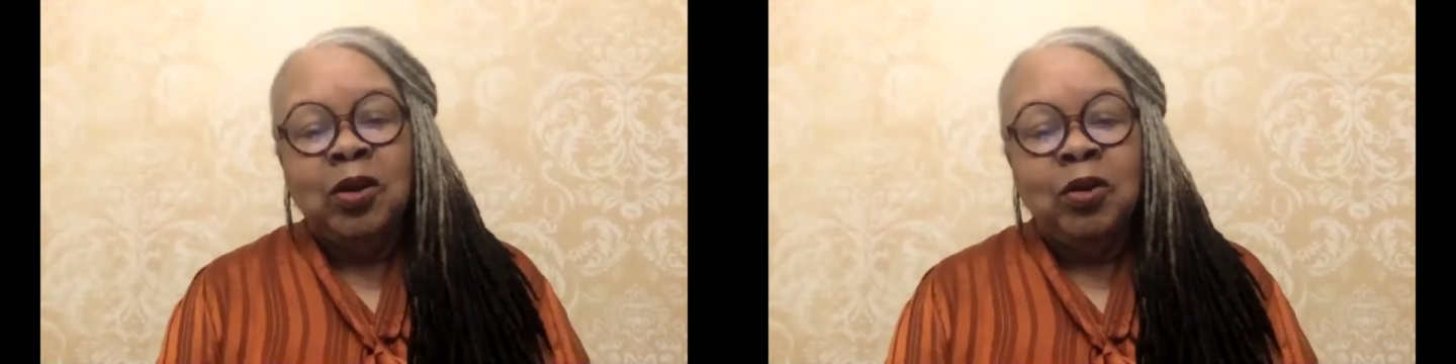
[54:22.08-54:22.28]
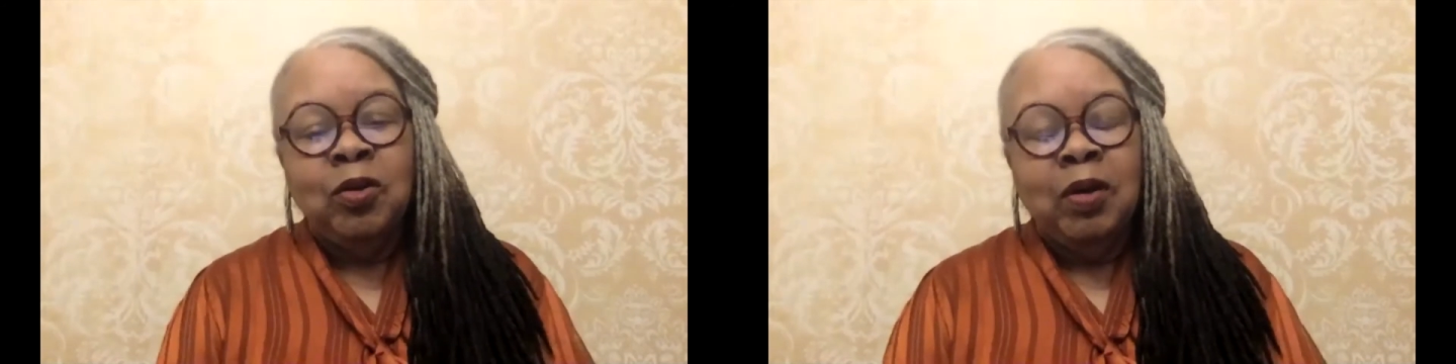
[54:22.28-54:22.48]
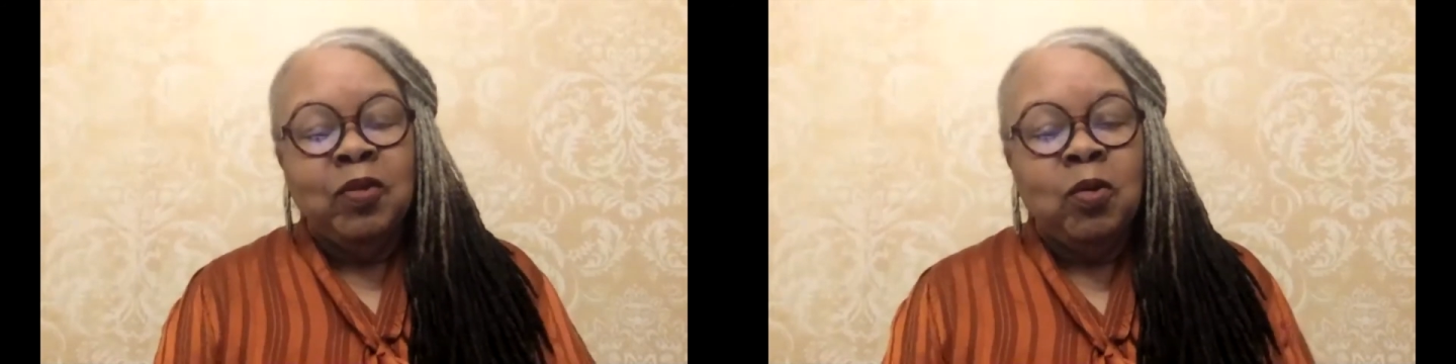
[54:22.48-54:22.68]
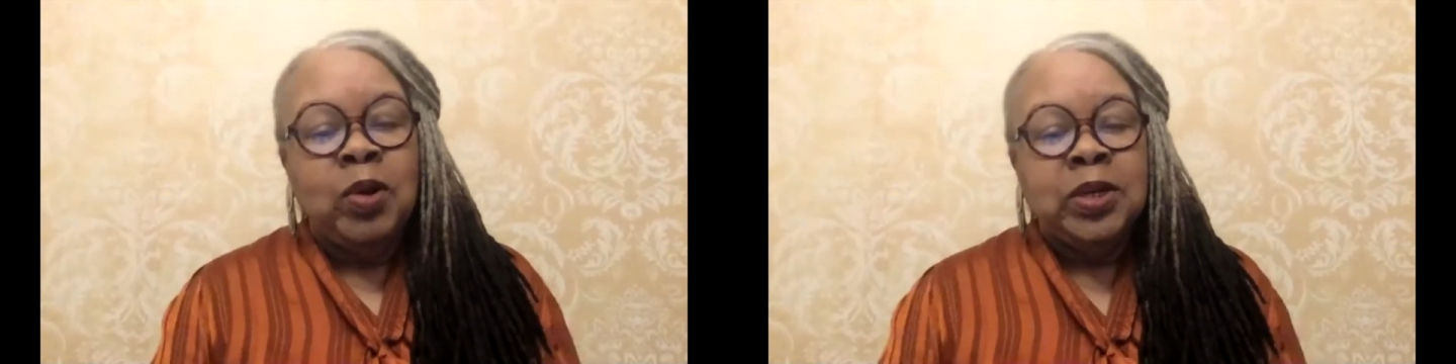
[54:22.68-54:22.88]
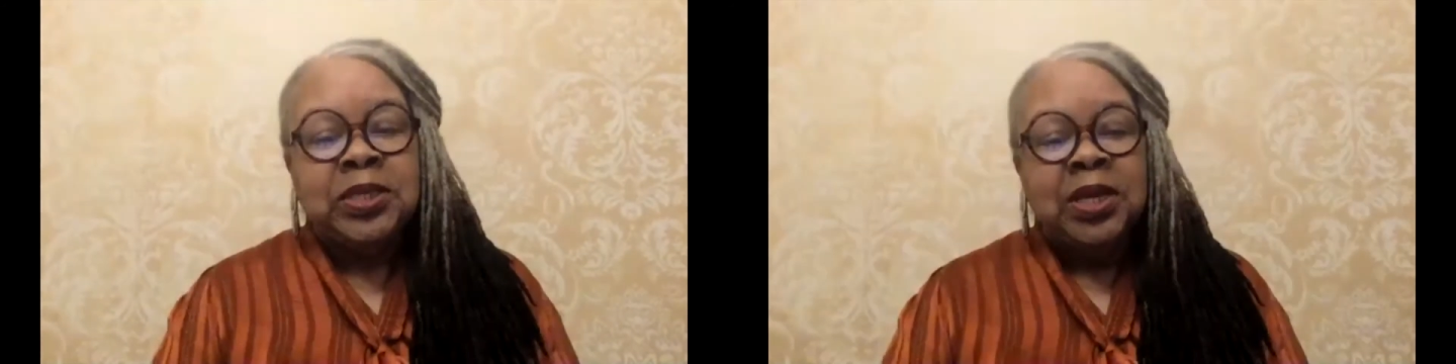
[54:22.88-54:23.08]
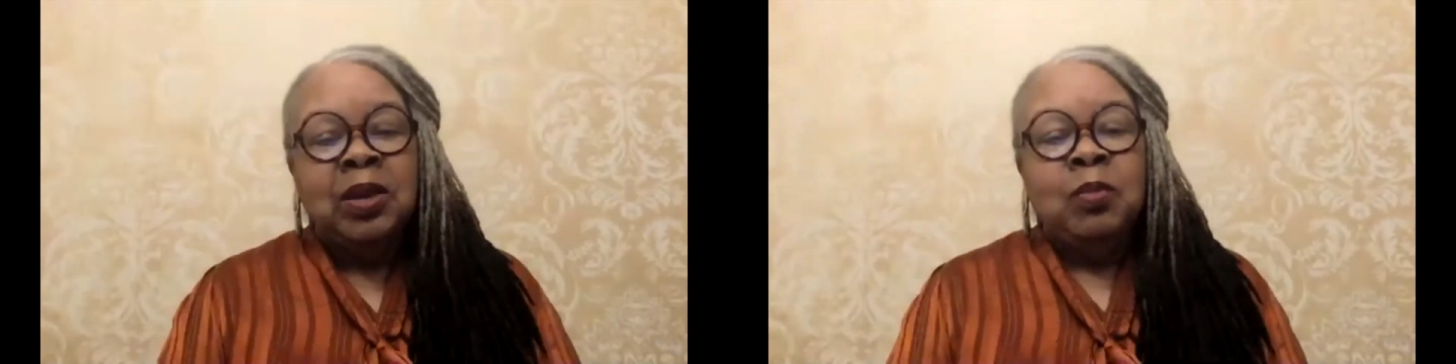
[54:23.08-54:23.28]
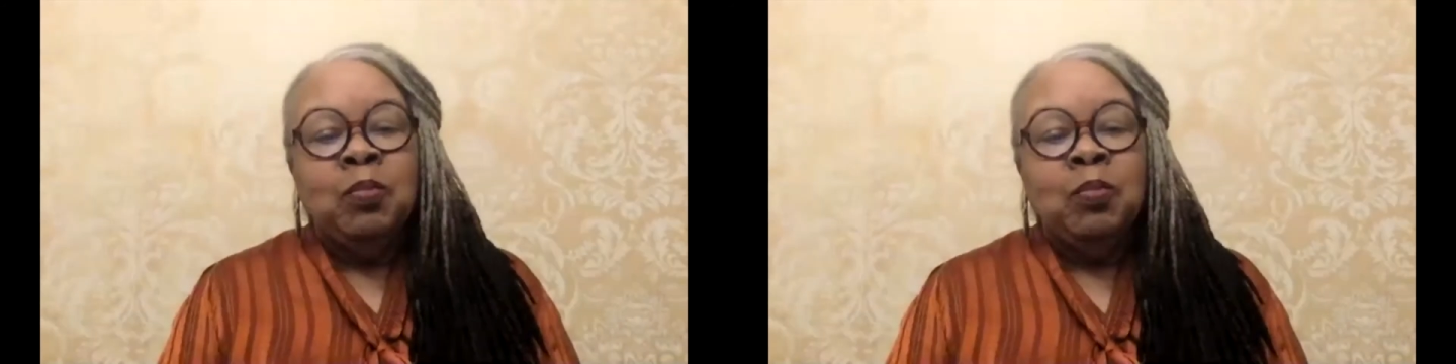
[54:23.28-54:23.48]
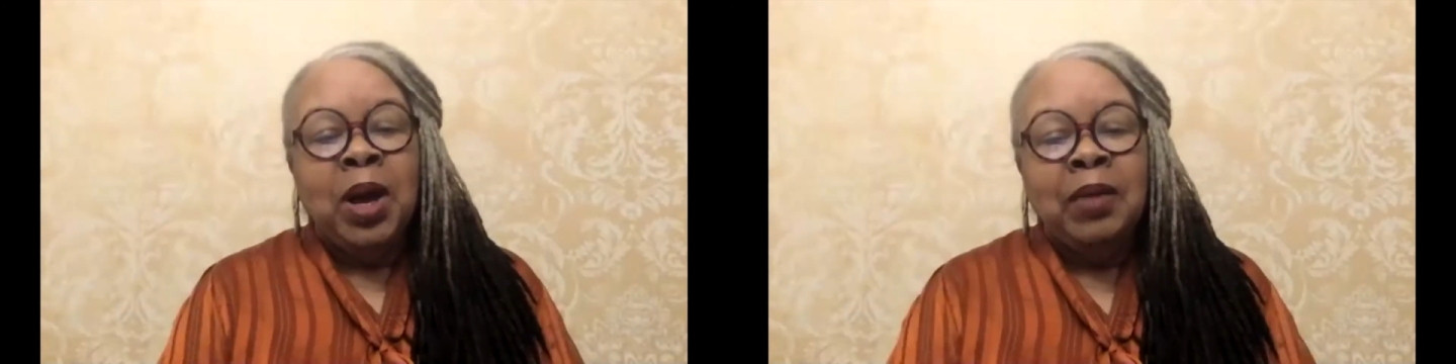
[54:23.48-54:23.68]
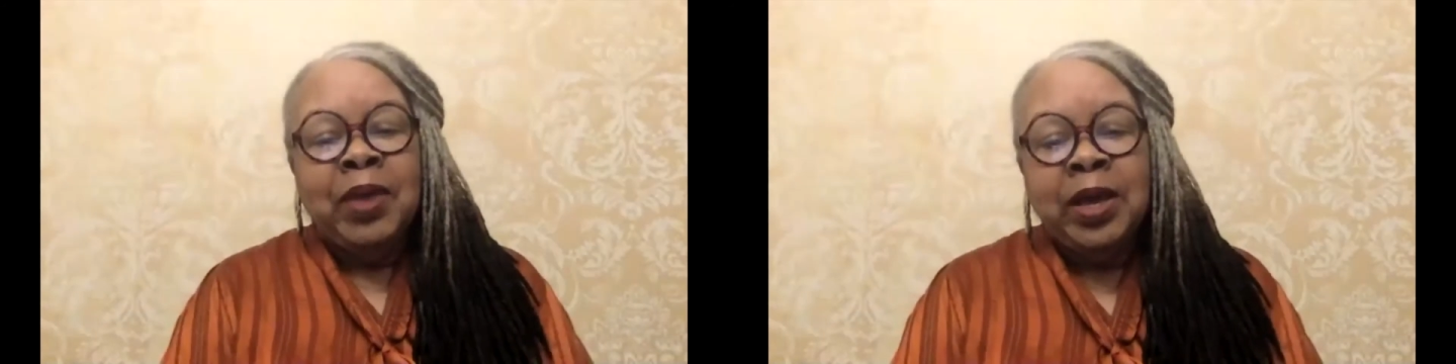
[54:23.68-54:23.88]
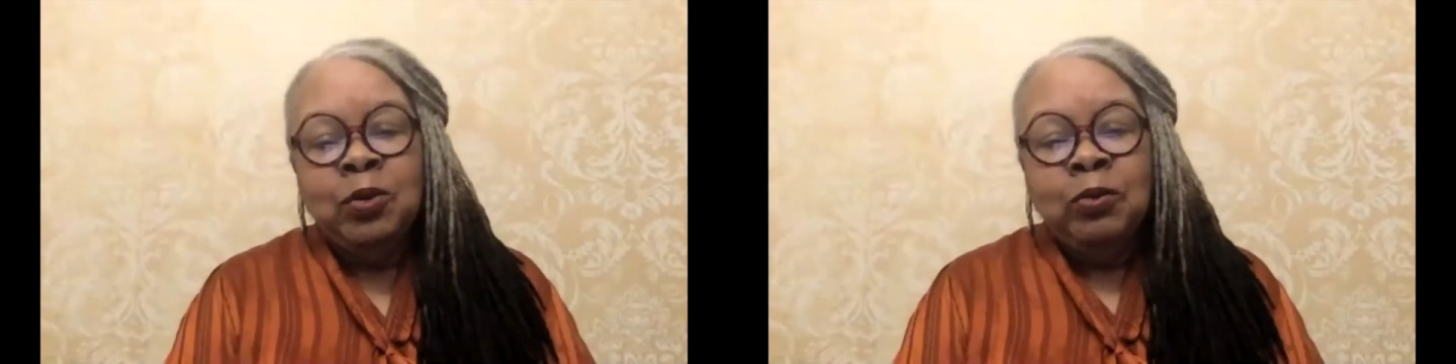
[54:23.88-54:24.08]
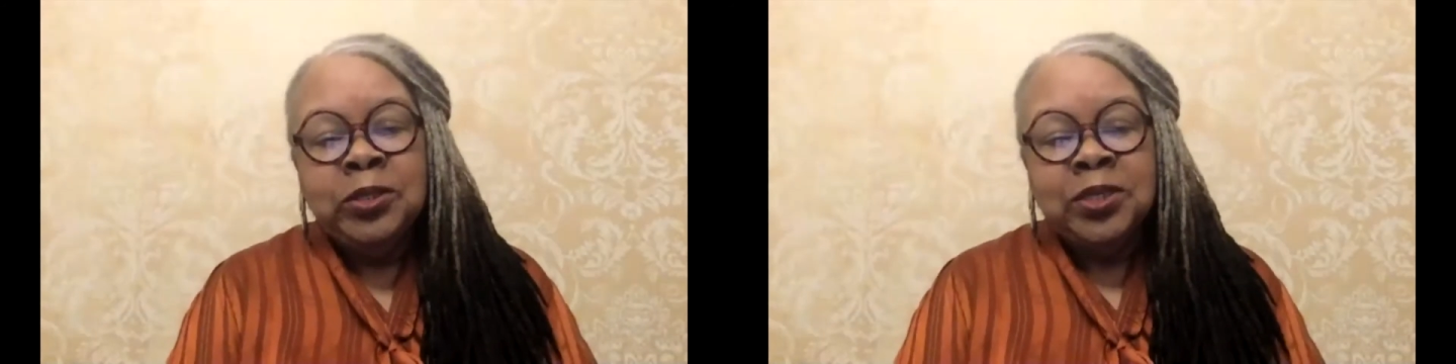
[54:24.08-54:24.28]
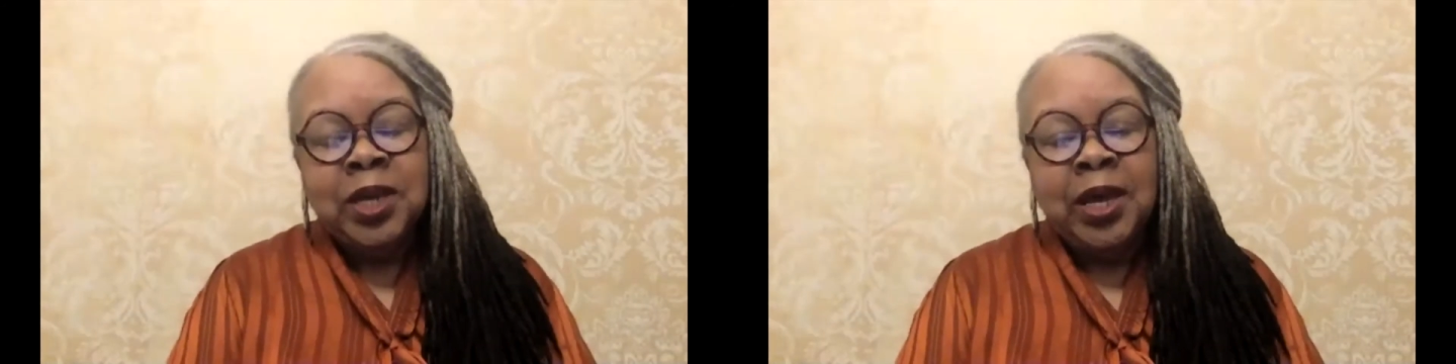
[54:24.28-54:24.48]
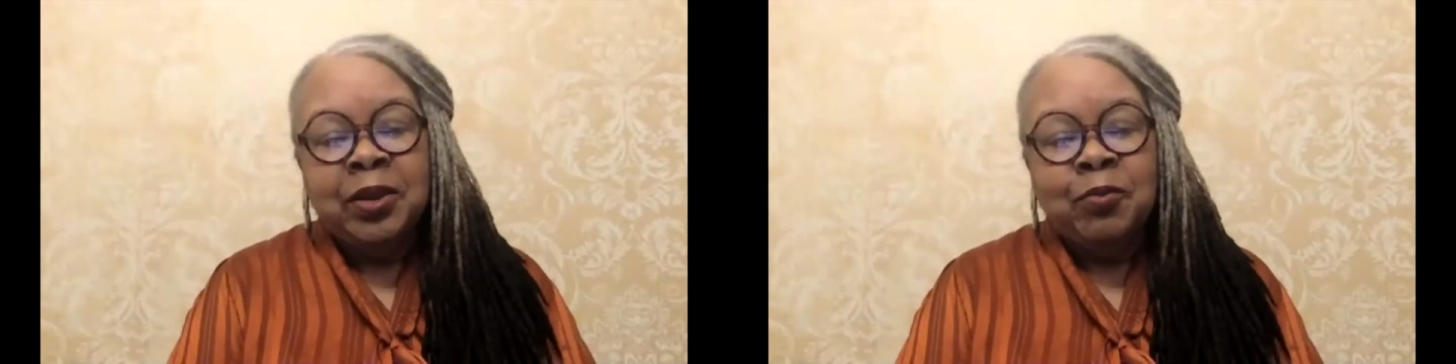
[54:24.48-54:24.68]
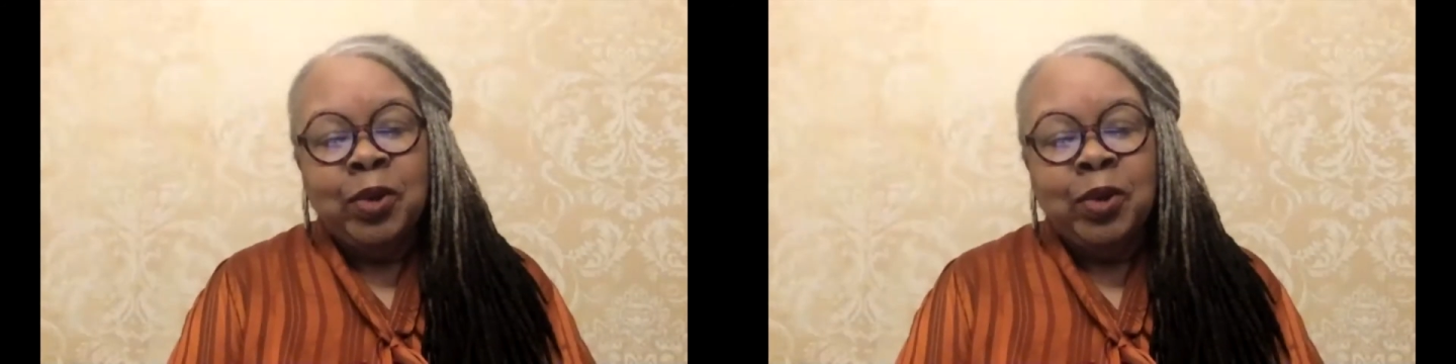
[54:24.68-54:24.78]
the Housatonic River, we say,